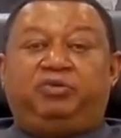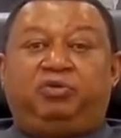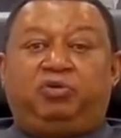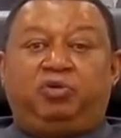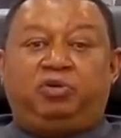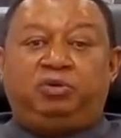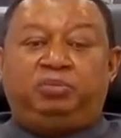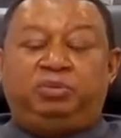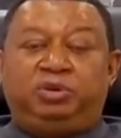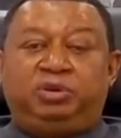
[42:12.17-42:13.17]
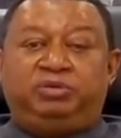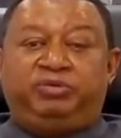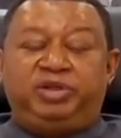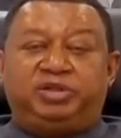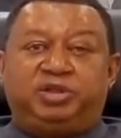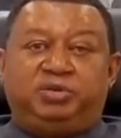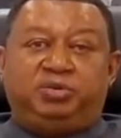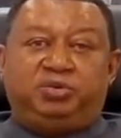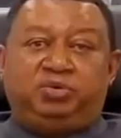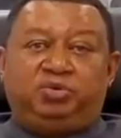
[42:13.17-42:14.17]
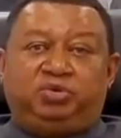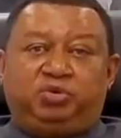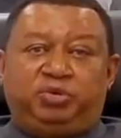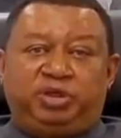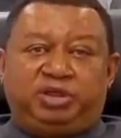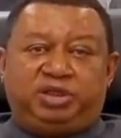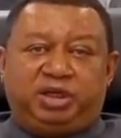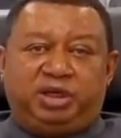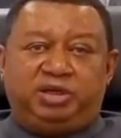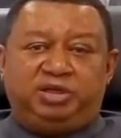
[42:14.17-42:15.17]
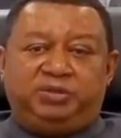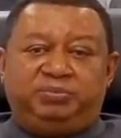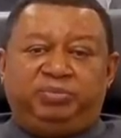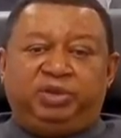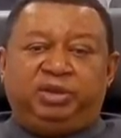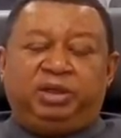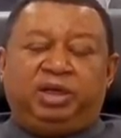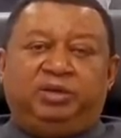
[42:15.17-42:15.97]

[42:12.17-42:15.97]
have all risen to this challenge.